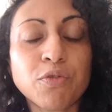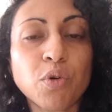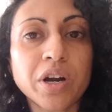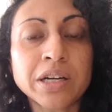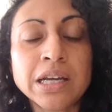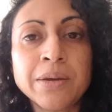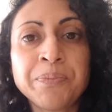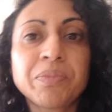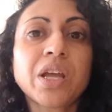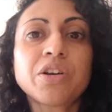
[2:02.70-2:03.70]
for,
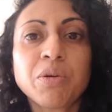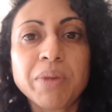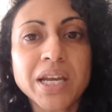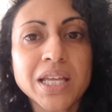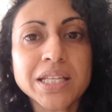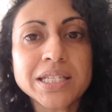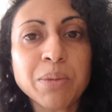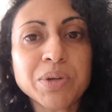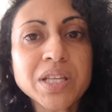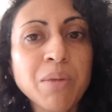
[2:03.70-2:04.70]
I don't know, I'm making these
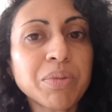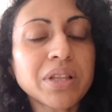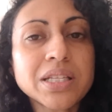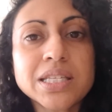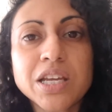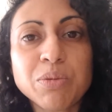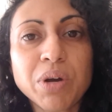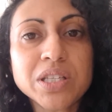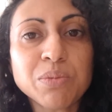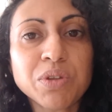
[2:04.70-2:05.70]
numbers up, but let's say you
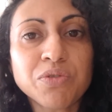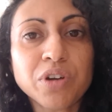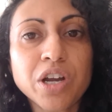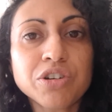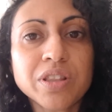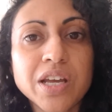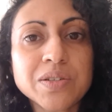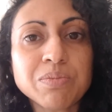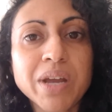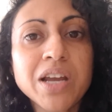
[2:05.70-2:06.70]
bought something for one hundred
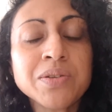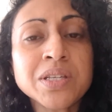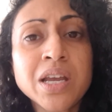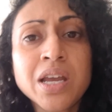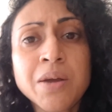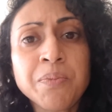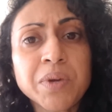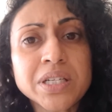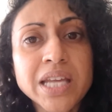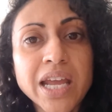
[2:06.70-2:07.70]
thousand pounds.
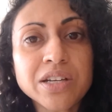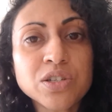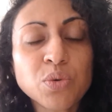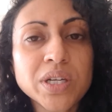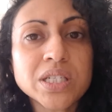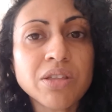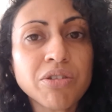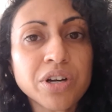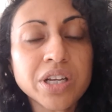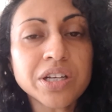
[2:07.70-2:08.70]
In ten, twenty,
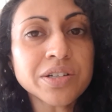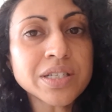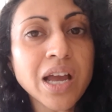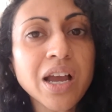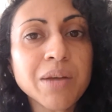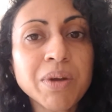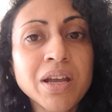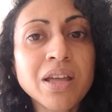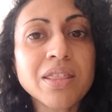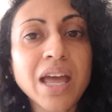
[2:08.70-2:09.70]
thirty years time,
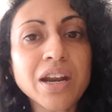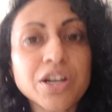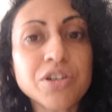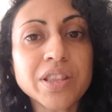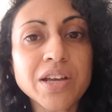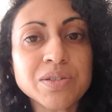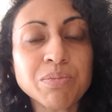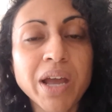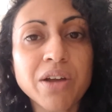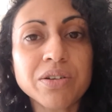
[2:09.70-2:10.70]
that one hundred
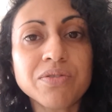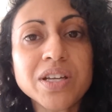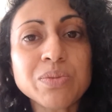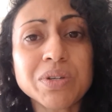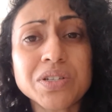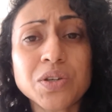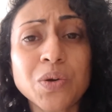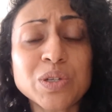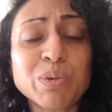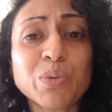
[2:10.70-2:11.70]
thousand pound investment is
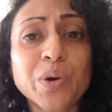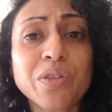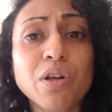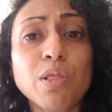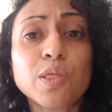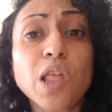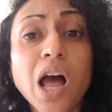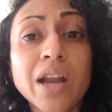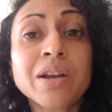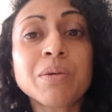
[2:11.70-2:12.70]
going to be worth a
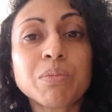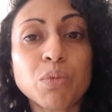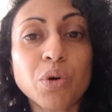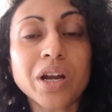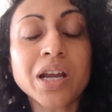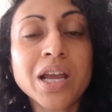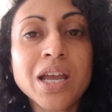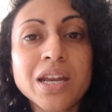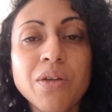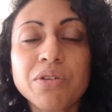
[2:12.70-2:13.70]
lot more.
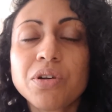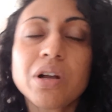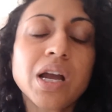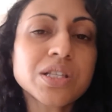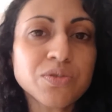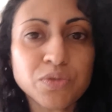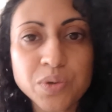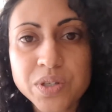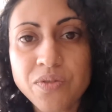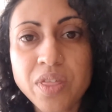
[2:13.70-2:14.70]
Now, there are all kinds of
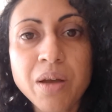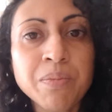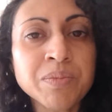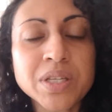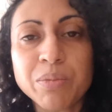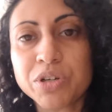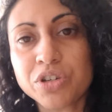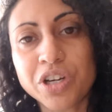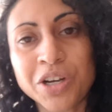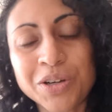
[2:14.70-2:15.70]
rules of thumb. Some are
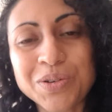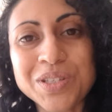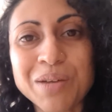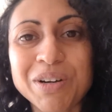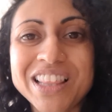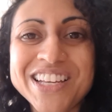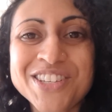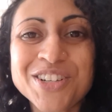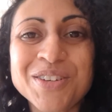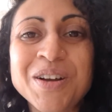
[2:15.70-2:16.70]
true, some are less
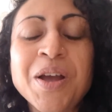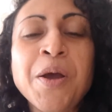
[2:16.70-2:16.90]
true.